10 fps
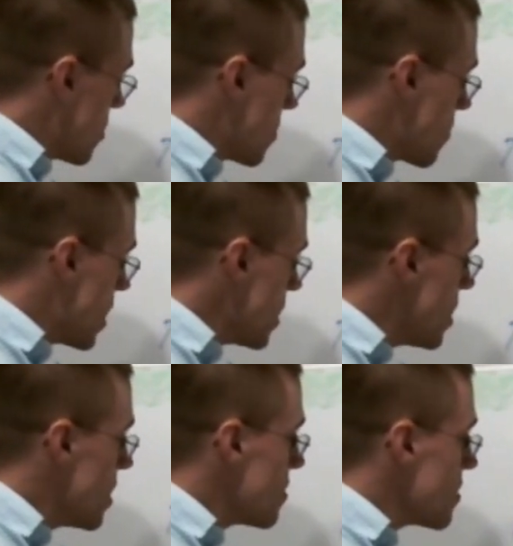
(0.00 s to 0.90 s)
in red.
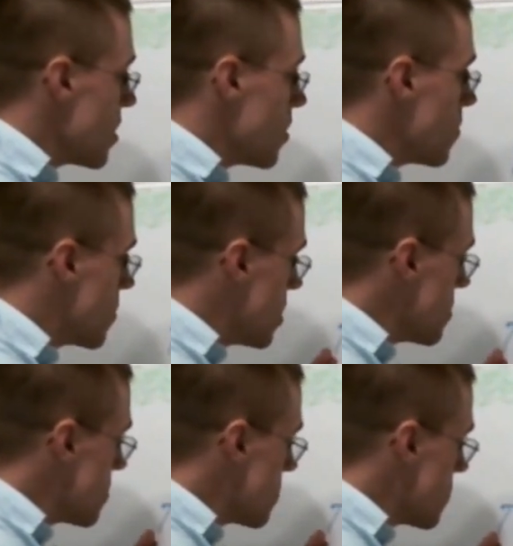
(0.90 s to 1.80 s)
So
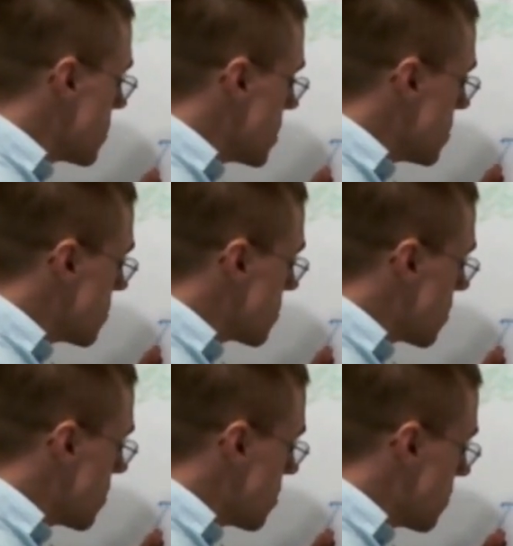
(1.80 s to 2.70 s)
this is
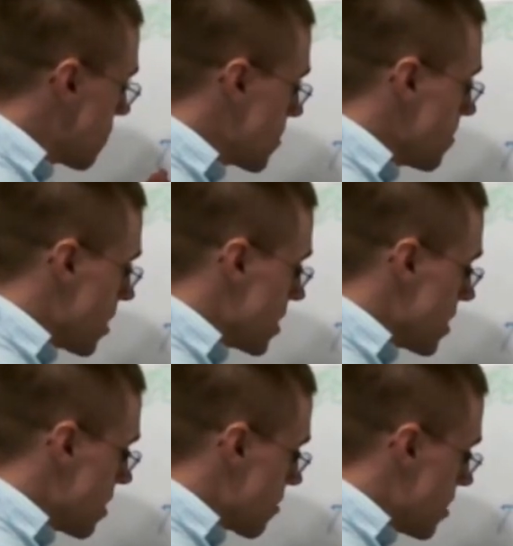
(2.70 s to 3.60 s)
the free body
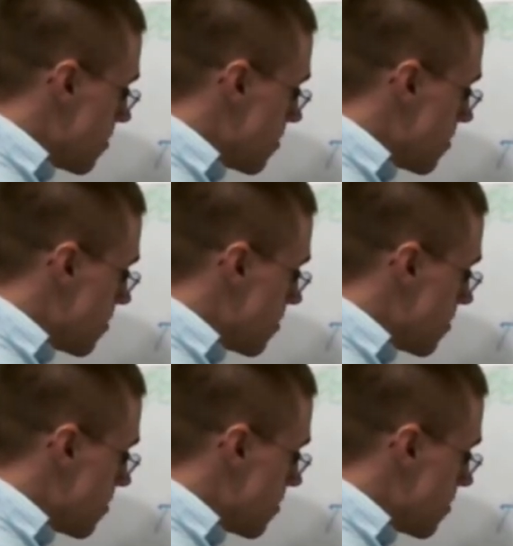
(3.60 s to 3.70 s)
diagram.